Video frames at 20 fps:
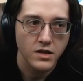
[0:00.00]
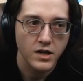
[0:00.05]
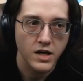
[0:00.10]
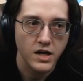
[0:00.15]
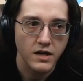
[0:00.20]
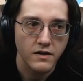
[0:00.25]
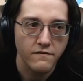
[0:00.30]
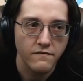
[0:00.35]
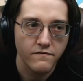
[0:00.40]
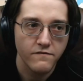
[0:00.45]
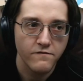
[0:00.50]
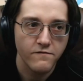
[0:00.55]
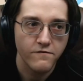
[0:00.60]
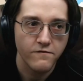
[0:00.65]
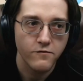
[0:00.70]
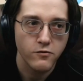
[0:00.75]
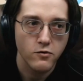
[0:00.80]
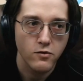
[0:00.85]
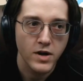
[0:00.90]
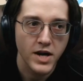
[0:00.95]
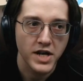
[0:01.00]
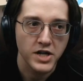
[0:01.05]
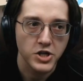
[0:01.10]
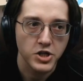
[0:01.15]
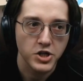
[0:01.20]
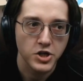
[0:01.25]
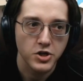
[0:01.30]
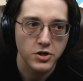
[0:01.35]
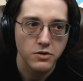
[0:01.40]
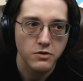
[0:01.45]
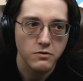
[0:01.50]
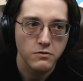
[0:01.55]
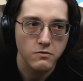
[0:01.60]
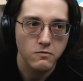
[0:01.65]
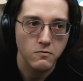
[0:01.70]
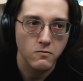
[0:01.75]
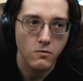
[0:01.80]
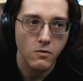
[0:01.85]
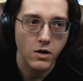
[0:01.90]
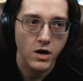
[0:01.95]
Uh, fresh
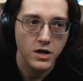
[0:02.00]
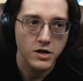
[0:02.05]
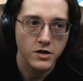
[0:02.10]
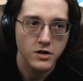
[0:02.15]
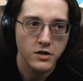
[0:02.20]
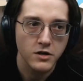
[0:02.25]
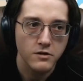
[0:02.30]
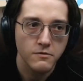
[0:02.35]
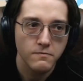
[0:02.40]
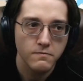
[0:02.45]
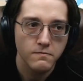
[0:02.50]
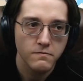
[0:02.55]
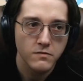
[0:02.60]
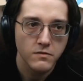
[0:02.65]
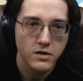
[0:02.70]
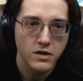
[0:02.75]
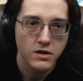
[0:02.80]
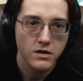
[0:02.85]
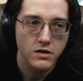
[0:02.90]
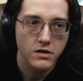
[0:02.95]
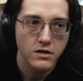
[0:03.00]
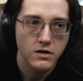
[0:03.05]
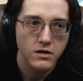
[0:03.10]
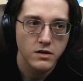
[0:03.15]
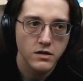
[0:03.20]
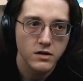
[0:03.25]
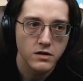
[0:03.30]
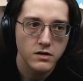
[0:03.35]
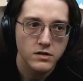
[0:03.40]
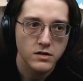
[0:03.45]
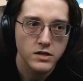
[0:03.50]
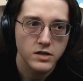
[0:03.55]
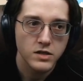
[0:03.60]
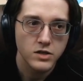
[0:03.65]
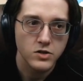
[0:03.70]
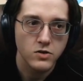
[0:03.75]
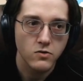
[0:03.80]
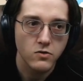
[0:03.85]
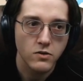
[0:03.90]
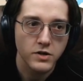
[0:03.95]
water
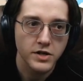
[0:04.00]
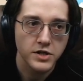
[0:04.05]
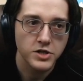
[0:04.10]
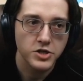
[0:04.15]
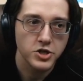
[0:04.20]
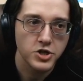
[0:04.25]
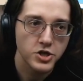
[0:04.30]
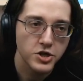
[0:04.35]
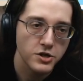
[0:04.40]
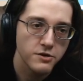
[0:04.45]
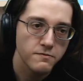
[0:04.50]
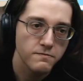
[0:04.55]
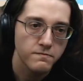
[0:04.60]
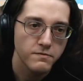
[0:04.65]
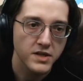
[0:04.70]
storage.